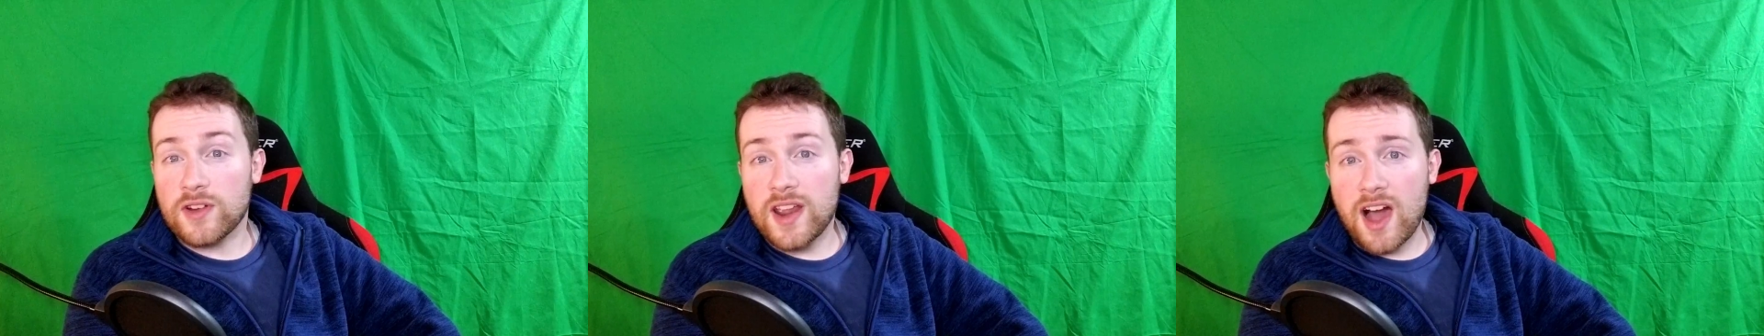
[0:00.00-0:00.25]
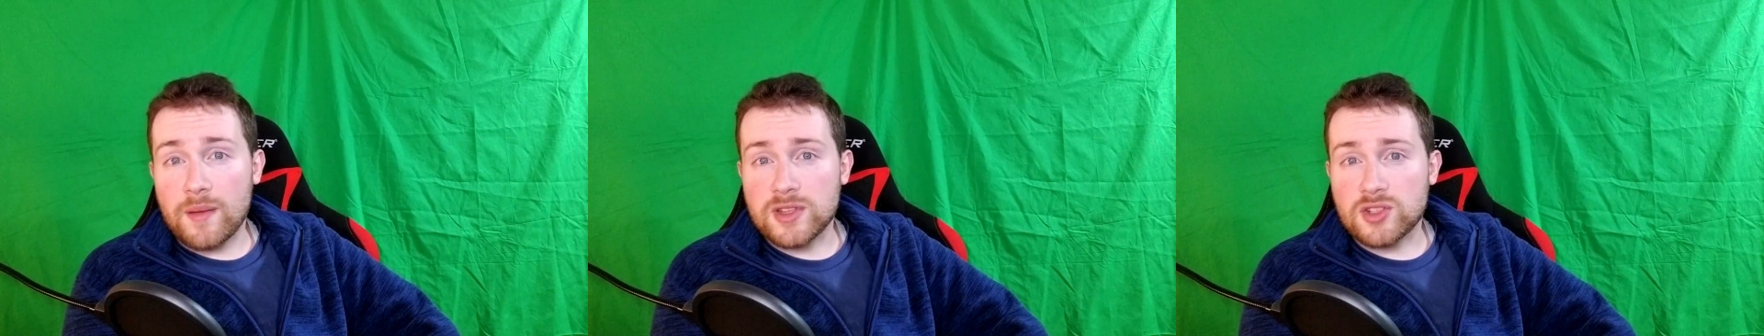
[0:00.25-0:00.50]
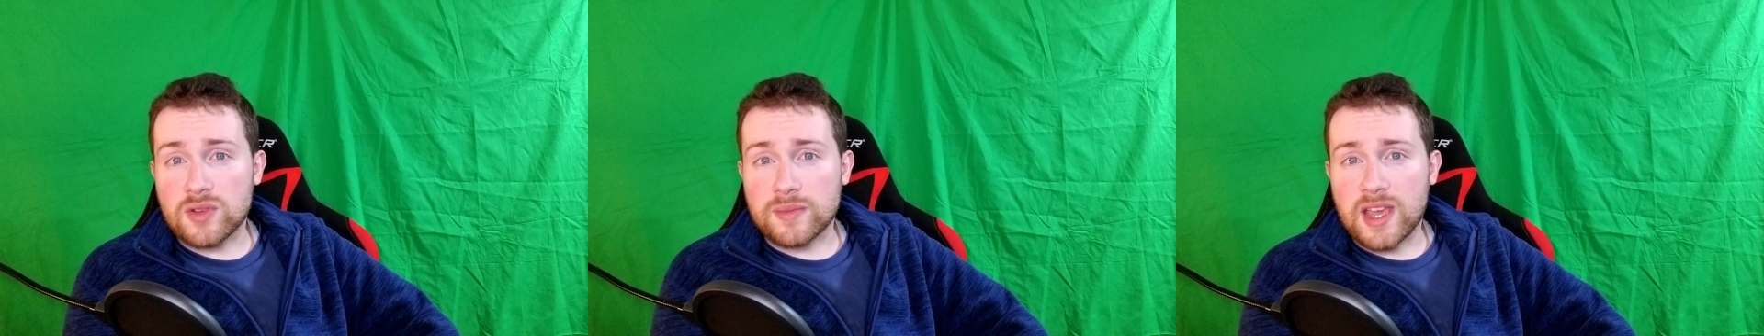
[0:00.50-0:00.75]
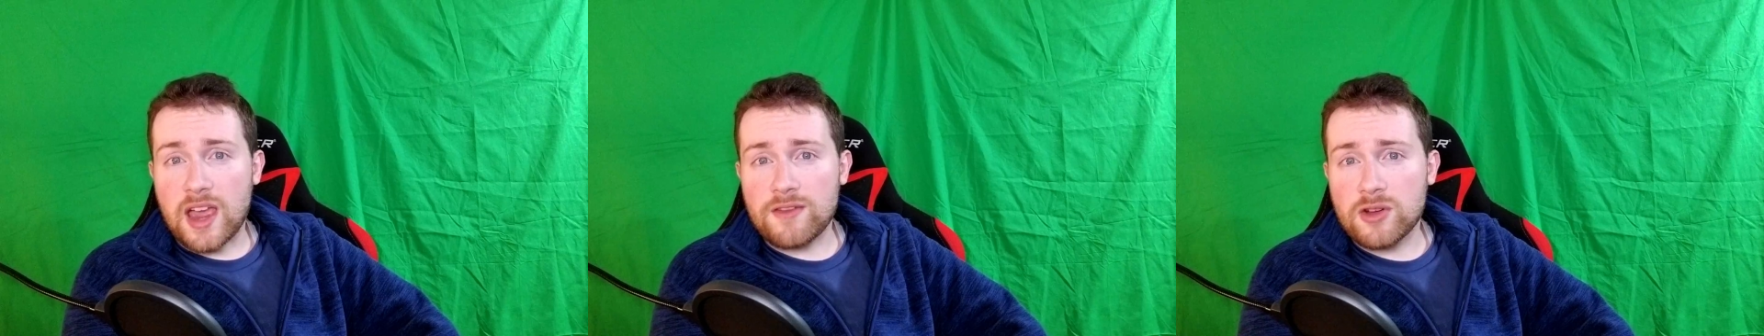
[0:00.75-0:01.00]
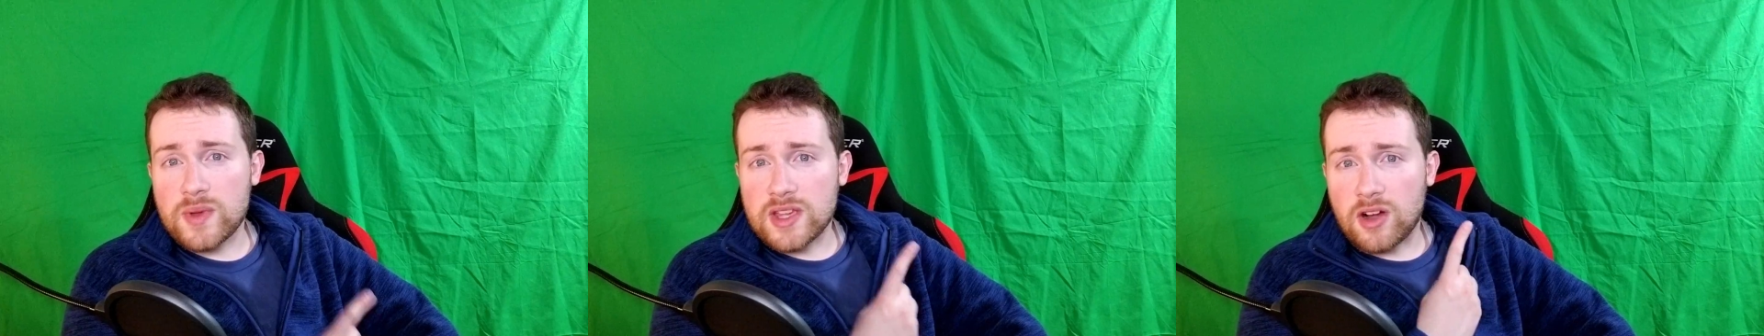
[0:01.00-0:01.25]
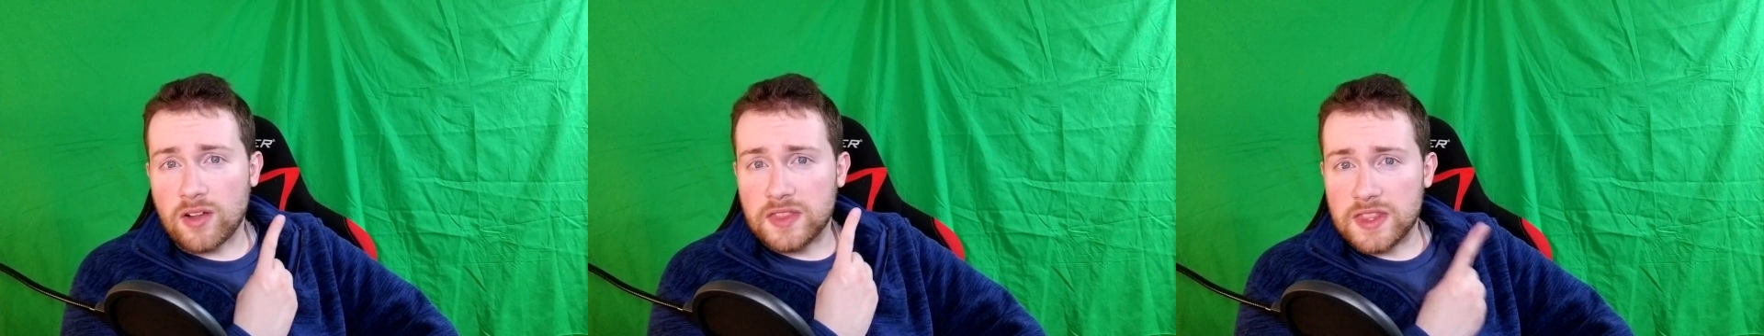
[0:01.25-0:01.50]
now, I'll be streaming every week
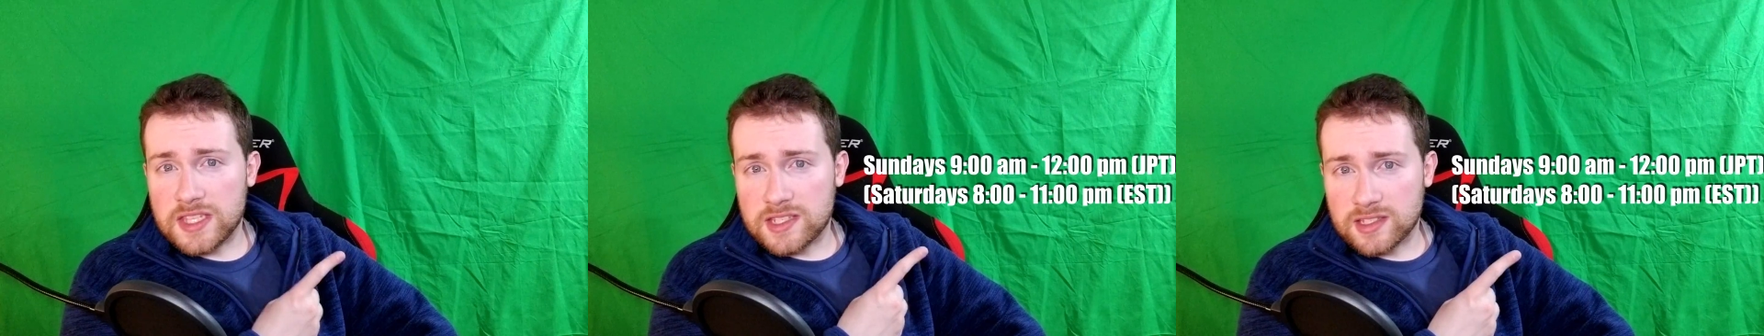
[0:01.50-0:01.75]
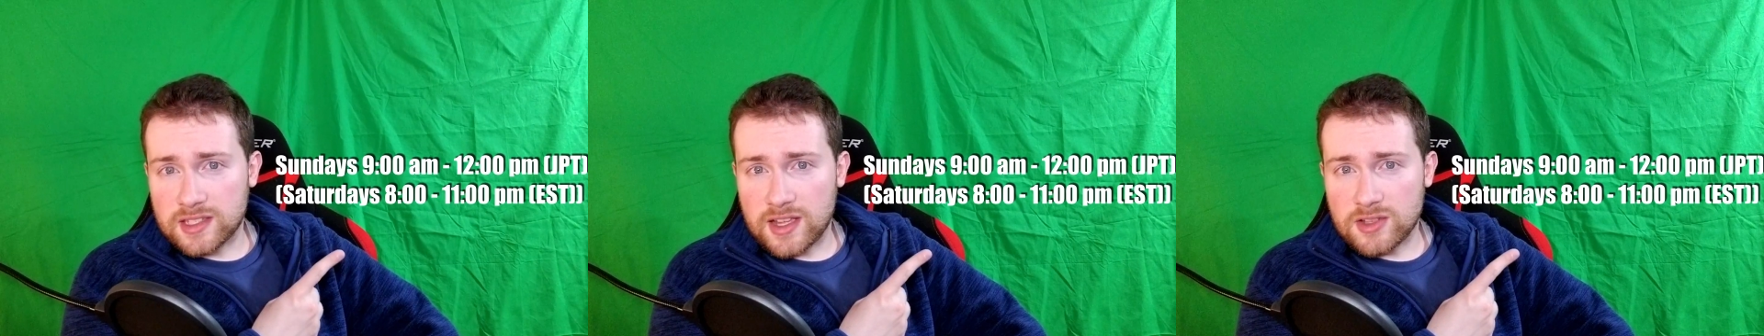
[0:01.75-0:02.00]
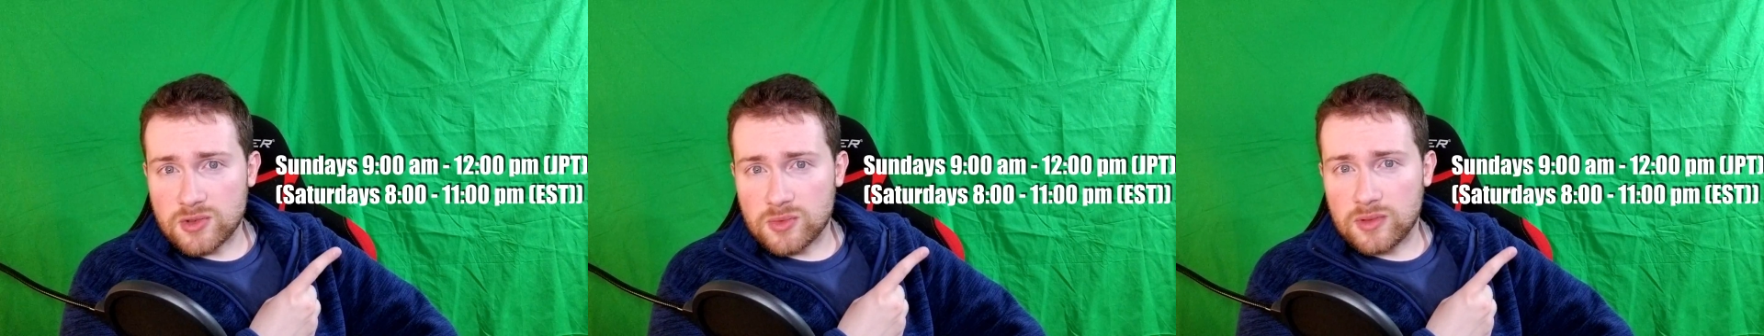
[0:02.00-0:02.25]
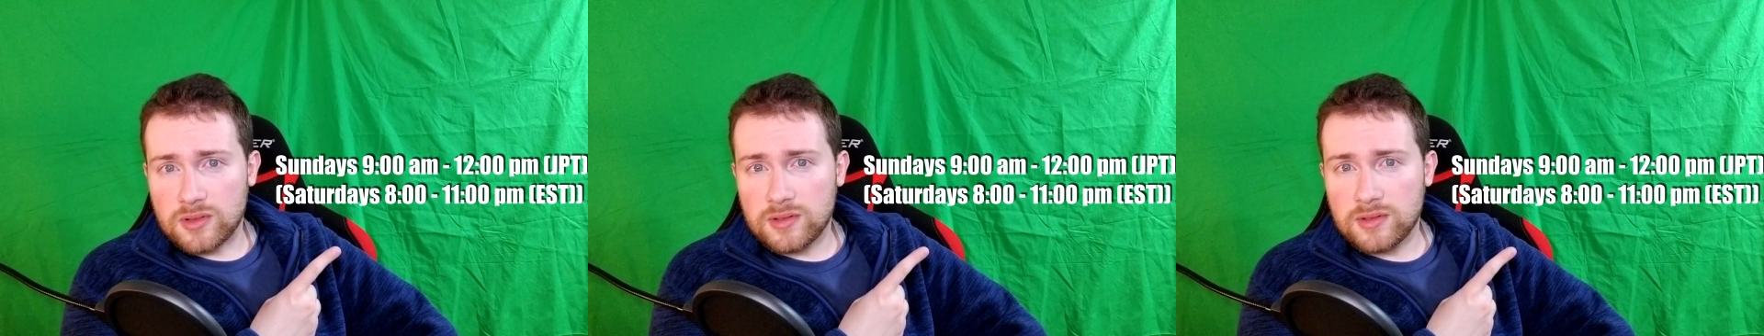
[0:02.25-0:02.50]
on this schedule.